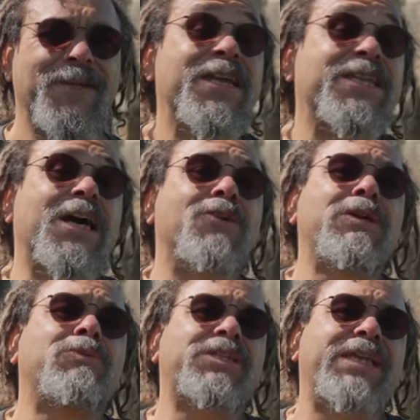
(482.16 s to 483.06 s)
Now
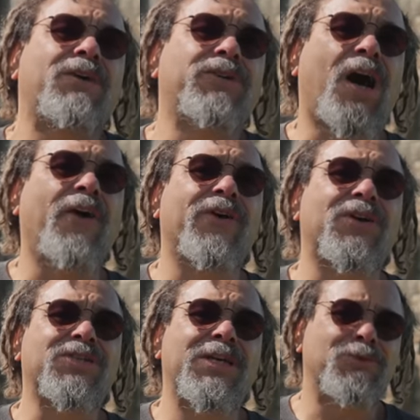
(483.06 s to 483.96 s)
he was telling
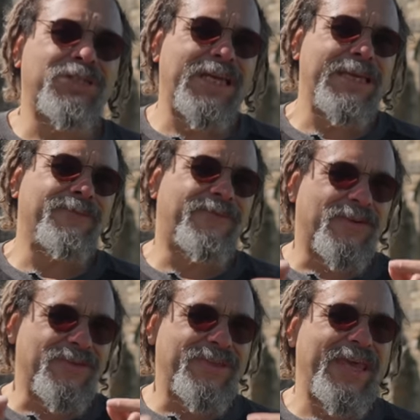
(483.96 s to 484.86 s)
others that it was time
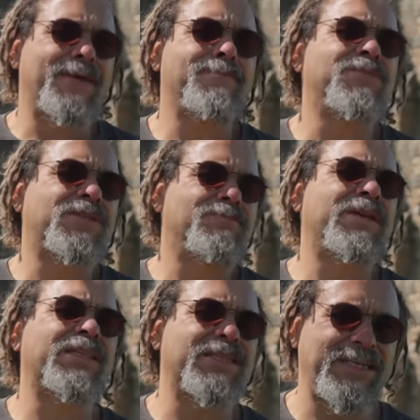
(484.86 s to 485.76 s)
for them to
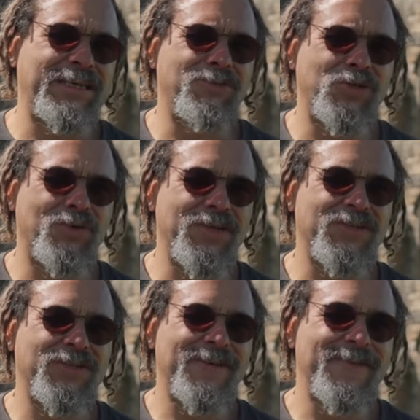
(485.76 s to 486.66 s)
make the same choice.